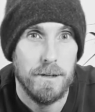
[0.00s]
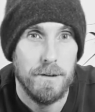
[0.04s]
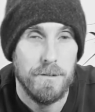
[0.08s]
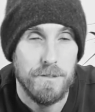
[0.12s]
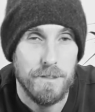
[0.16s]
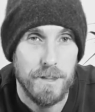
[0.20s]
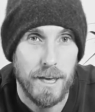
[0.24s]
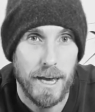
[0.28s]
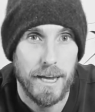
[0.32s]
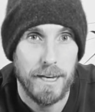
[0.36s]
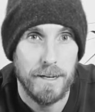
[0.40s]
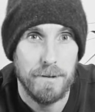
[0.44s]

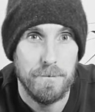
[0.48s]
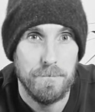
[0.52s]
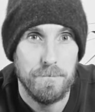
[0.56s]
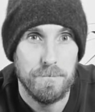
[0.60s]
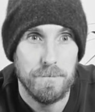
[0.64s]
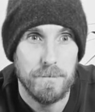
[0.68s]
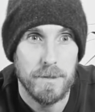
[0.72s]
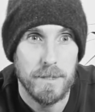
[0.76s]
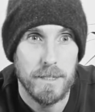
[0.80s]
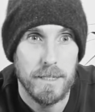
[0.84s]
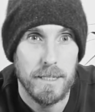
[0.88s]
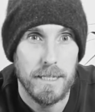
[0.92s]
then
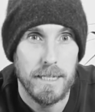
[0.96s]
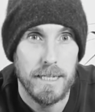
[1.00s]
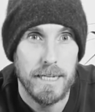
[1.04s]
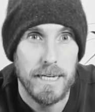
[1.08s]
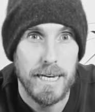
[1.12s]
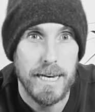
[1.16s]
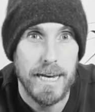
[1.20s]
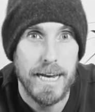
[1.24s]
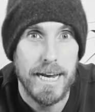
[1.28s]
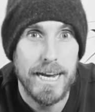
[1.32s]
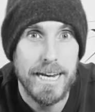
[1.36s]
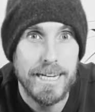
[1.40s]

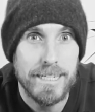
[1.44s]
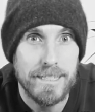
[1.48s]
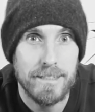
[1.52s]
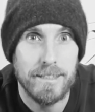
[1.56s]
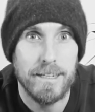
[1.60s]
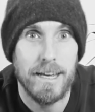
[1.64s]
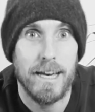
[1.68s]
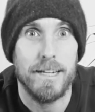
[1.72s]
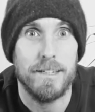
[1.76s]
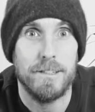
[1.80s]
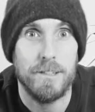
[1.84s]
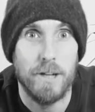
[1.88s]

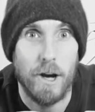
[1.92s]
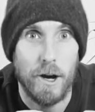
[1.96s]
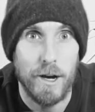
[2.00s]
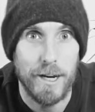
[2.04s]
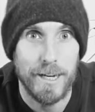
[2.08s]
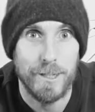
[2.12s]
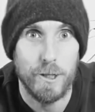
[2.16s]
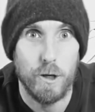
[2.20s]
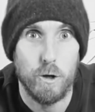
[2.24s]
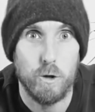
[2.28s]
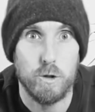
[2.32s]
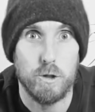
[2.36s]
it's a
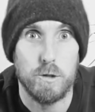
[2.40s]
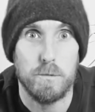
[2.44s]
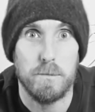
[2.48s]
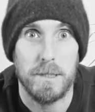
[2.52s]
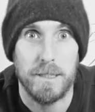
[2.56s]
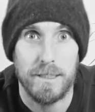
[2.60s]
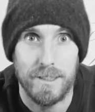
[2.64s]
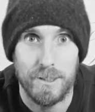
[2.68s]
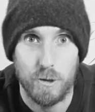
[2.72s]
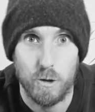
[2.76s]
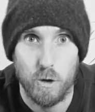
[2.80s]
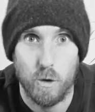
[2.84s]

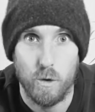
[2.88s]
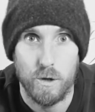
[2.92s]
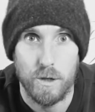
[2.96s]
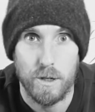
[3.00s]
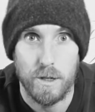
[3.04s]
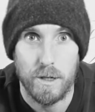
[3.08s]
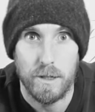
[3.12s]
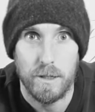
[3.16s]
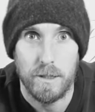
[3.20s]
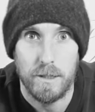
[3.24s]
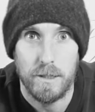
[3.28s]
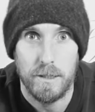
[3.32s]
diagnosable
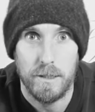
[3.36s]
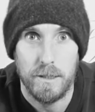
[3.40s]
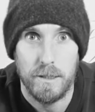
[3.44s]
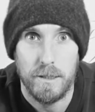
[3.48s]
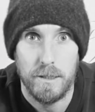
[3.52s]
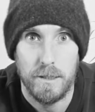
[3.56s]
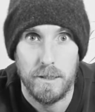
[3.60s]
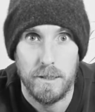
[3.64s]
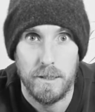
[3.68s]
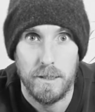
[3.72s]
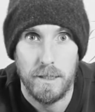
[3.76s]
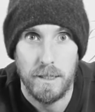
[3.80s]
disorder.
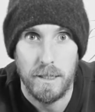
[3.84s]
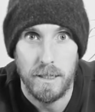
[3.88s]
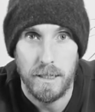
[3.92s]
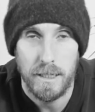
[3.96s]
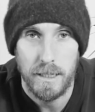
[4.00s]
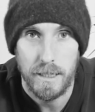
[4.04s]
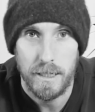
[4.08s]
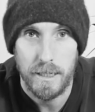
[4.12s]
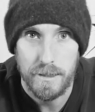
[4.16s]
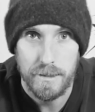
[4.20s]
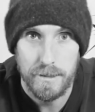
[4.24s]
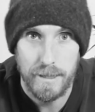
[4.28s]

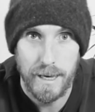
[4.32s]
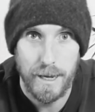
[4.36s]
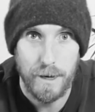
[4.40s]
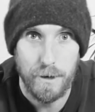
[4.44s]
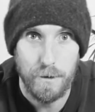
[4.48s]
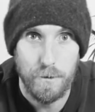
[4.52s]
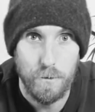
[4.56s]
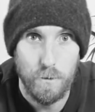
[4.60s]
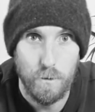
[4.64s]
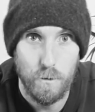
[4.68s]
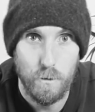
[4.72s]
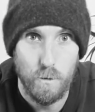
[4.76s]

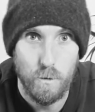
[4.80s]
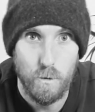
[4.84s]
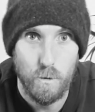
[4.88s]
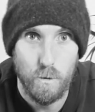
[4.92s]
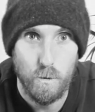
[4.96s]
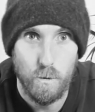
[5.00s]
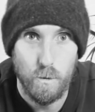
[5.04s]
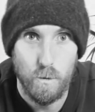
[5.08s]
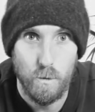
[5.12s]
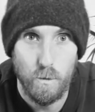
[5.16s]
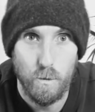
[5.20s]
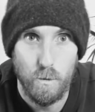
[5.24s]
Then
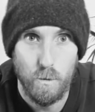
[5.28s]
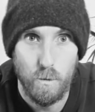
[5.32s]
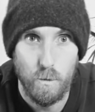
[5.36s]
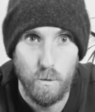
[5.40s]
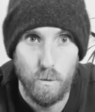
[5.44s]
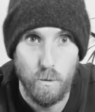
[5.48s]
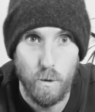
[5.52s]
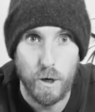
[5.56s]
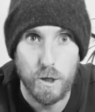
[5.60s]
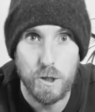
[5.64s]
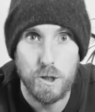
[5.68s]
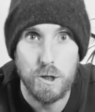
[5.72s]

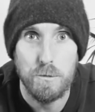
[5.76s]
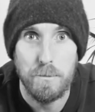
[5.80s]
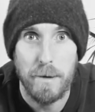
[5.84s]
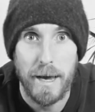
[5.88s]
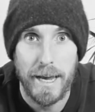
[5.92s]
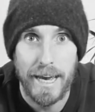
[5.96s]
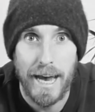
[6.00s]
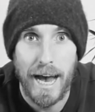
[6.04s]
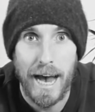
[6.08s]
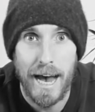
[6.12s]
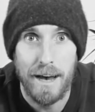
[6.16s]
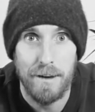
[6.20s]
what you
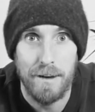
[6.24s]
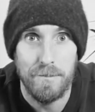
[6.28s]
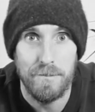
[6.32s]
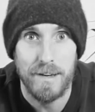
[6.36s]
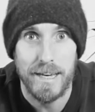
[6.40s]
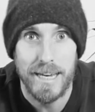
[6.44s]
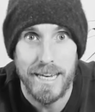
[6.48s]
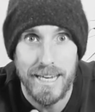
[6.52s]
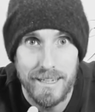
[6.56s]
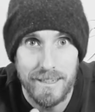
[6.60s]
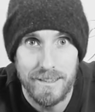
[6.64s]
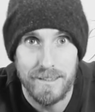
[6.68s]
may have
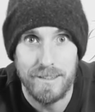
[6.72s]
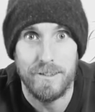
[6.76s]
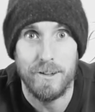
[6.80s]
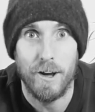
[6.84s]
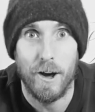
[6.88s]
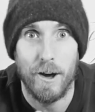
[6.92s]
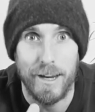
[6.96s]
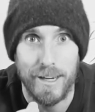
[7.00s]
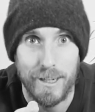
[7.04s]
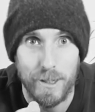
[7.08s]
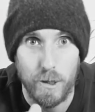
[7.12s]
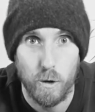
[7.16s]
is
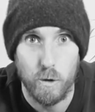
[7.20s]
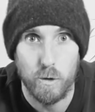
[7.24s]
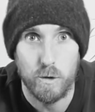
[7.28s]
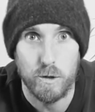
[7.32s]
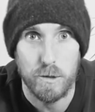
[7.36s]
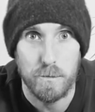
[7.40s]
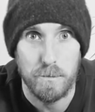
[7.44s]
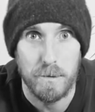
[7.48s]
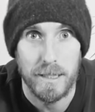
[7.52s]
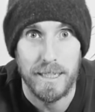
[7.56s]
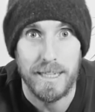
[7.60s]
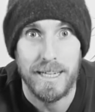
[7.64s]

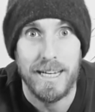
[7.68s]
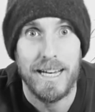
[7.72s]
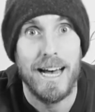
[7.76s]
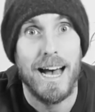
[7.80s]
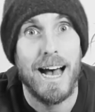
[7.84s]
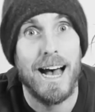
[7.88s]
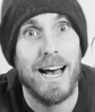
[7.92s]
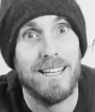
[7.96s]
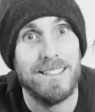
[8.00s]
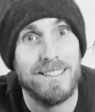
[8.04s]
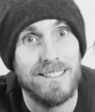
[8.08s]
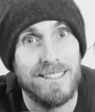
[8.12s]
diagnosable
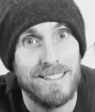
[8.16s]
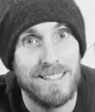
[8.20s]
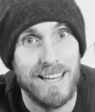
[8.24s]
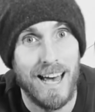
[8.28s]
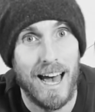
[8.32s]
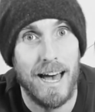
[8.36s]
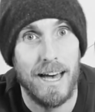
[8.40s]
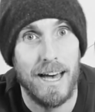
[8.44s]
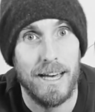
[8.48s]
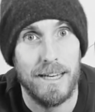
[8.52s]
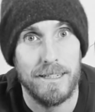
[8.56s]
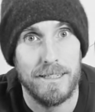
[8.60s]
as
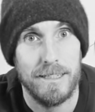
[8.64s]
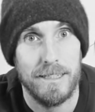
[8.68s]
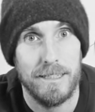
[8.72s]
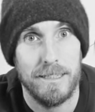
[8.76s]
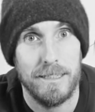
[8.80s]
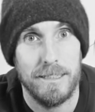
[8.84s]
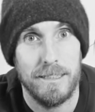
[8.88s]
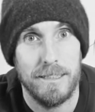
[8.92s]
SAD.